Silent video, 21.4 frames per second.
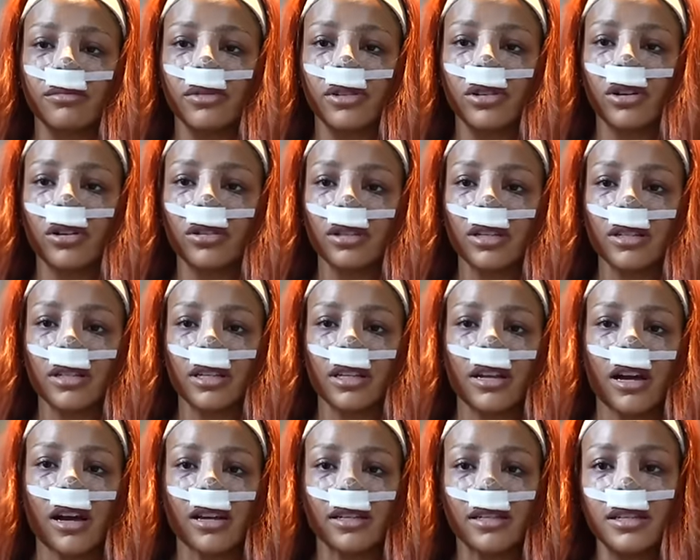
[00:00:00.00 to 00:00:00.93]
Doctors and
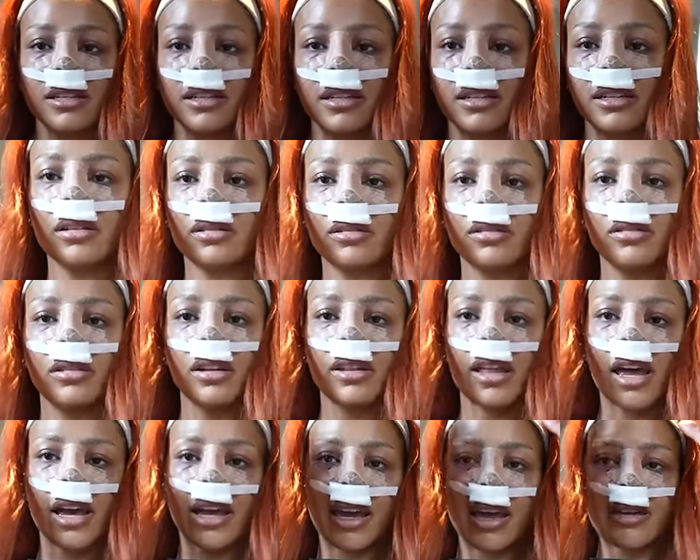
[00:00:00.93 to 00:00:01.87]
nurses and all of
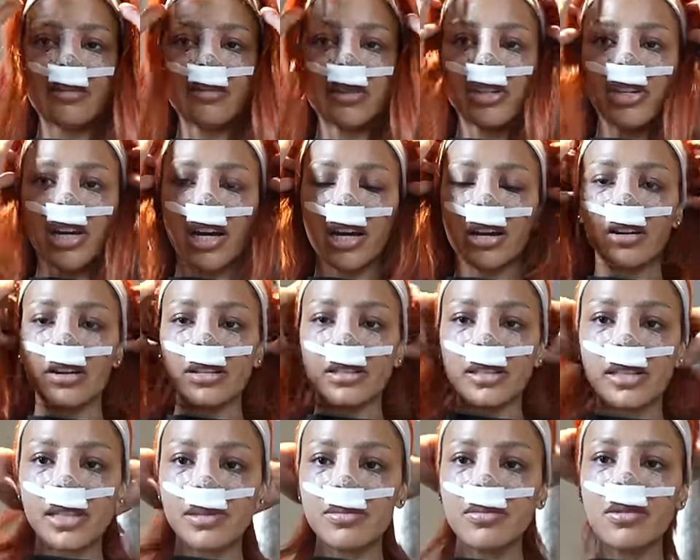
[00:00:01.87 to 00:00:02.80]
that came to check on us
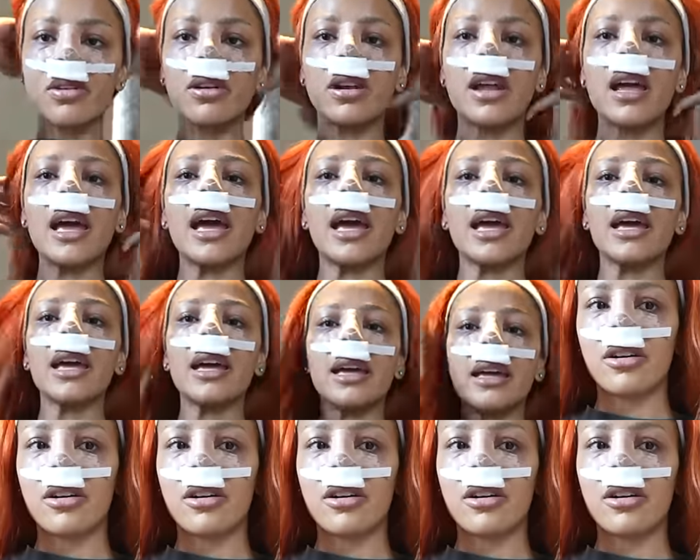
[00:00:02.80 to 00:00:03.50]
this morning.